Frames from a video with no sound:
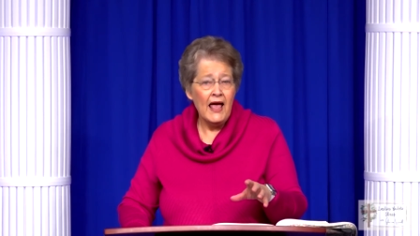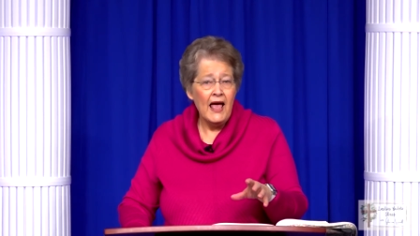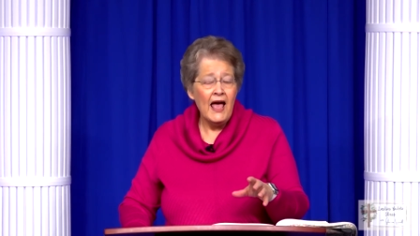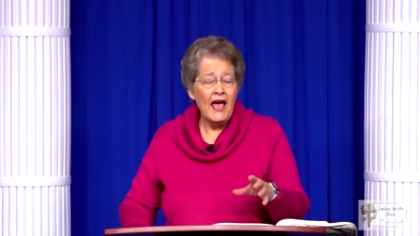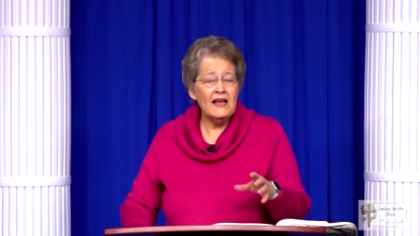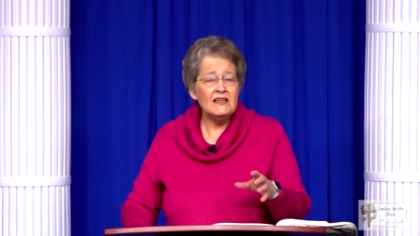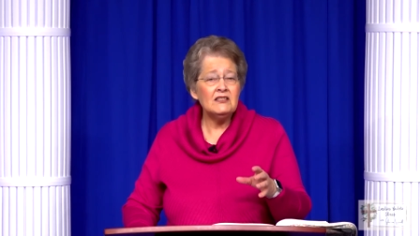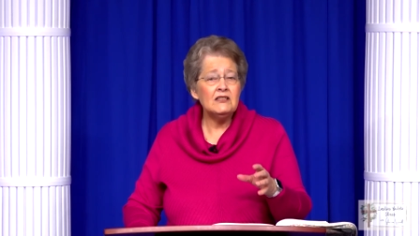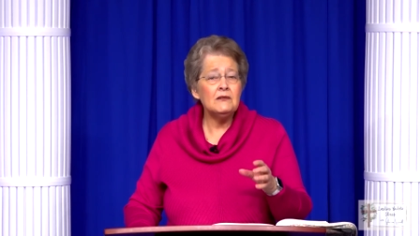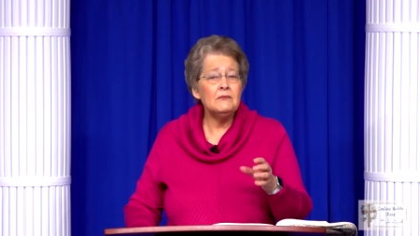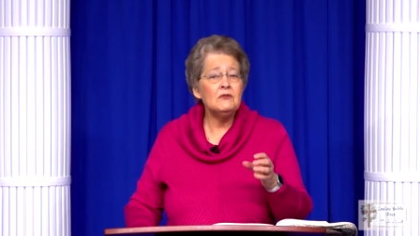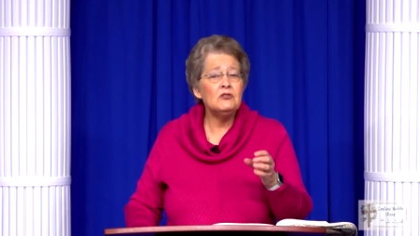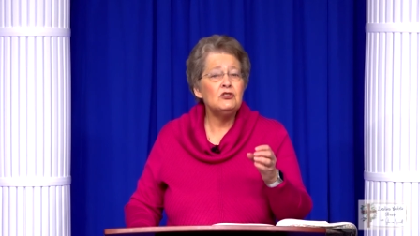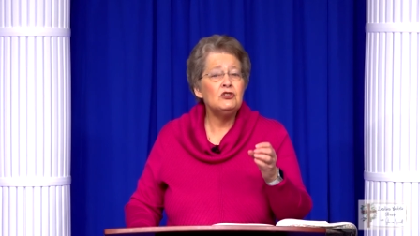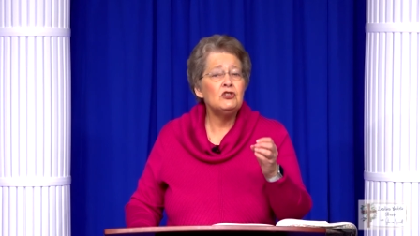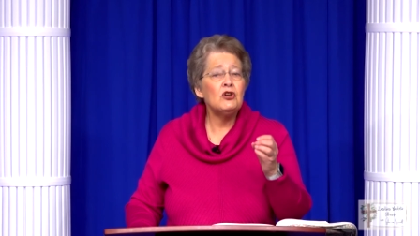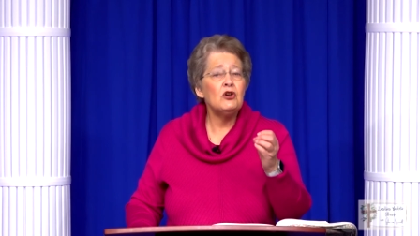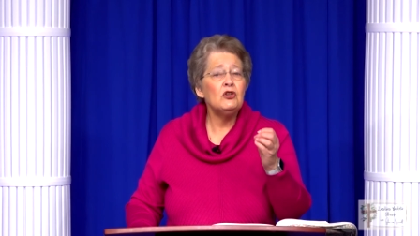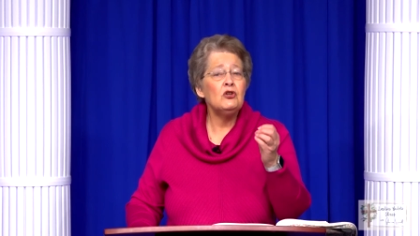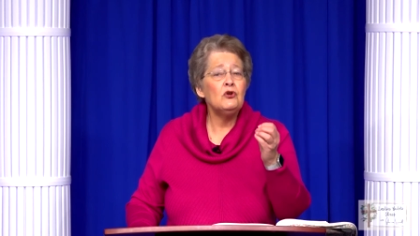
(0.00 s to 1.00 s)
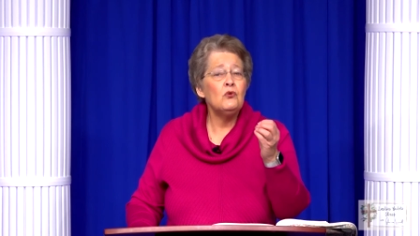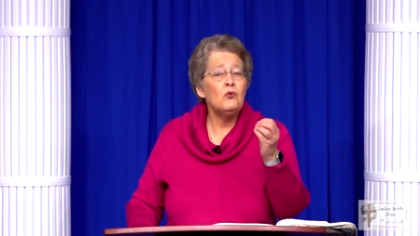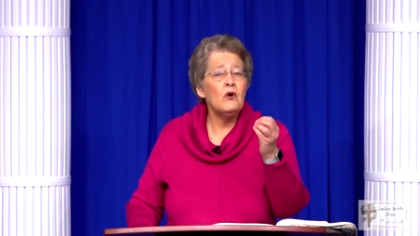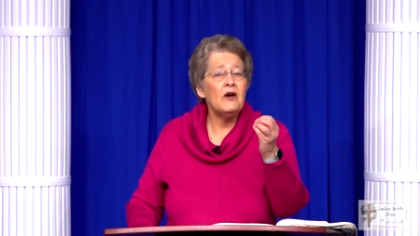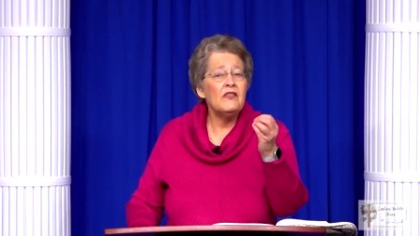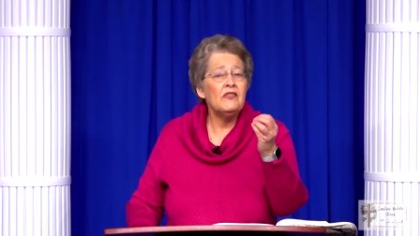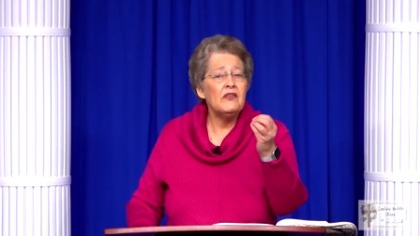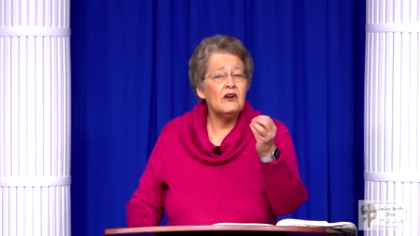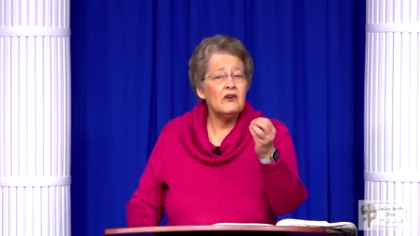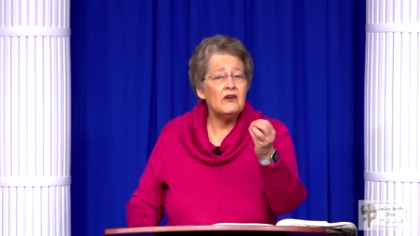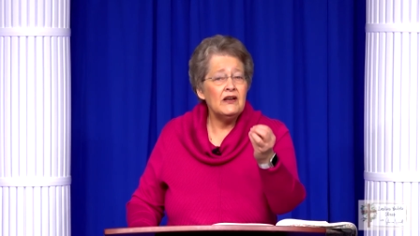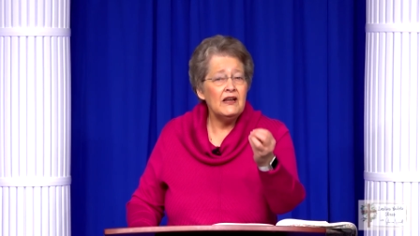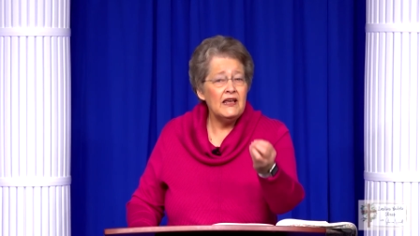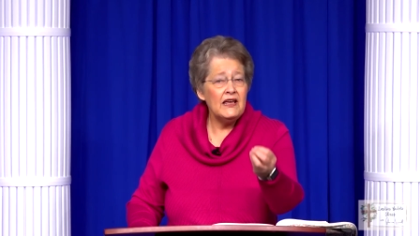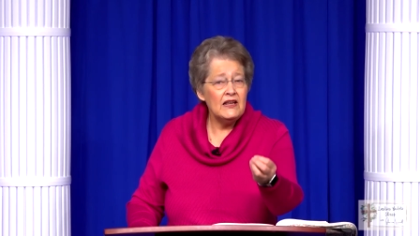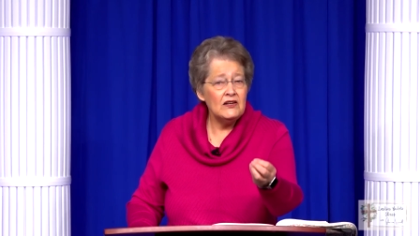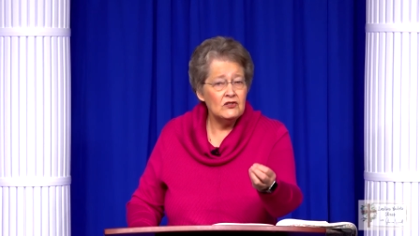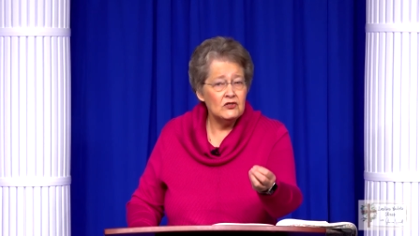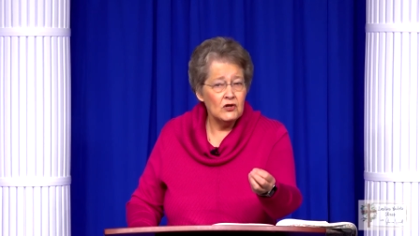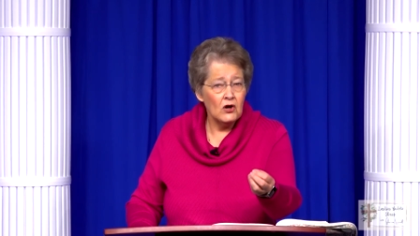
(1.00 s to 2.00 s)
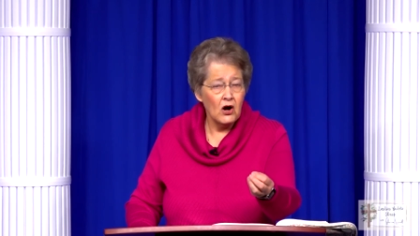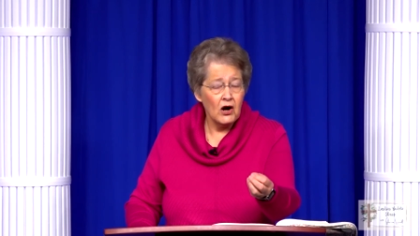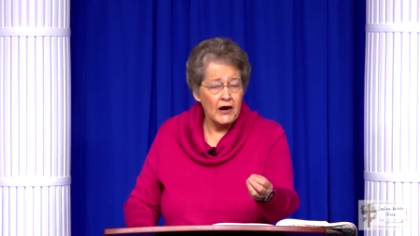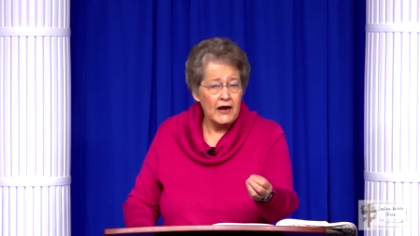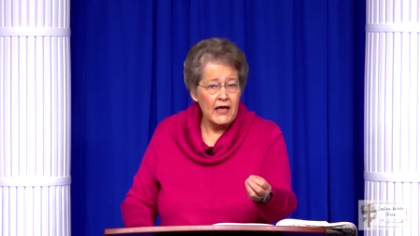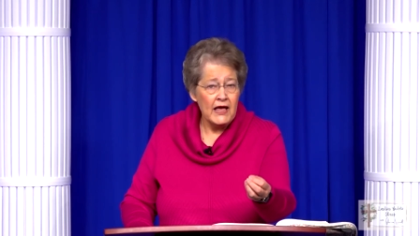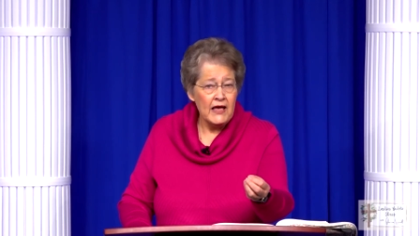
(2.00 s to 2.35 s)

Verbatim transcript: Ask Him to show you what their needs are.